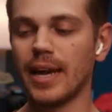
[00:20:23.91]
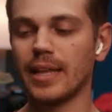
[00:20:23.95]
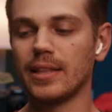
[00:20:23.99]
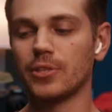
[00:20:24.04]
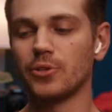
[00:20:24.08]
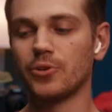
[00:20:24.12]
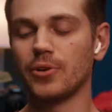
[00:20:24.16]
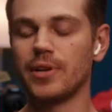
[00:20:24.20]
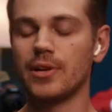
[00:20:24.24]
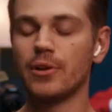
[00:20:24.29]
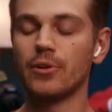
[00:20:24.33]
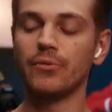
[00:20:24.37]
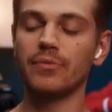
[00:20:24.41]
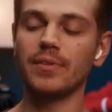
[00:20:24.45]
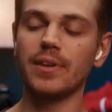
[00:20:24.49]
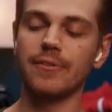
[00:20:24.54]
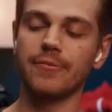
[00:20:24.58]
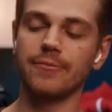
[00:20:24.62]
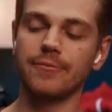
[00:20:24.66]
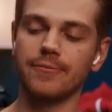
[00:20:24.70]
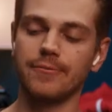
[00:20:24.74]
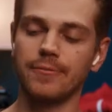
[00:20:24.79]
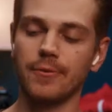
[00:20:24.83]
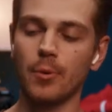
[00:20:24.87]
at the Tornado
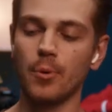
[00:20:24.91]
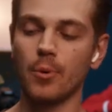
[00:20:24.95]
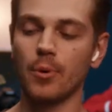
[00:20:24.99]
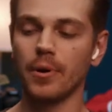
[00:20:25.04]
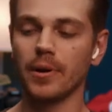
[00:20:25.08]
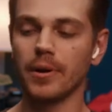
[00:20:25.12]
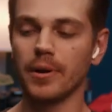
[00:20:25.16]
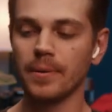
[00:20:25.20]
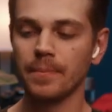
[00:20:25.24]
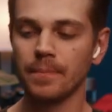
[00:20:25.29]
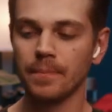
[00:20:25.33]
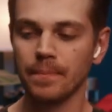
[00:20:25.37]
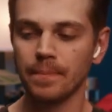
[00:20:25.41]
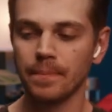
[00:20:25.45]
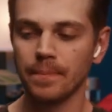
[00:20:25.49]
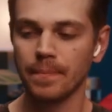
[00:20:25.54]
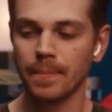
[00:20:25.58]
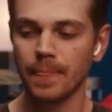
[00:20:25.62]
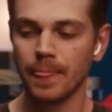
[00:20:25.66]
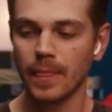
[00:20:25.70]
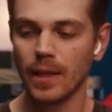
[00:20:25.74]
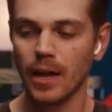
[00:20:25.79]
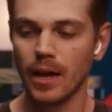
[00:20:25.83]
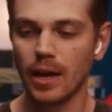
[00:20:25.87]
V4,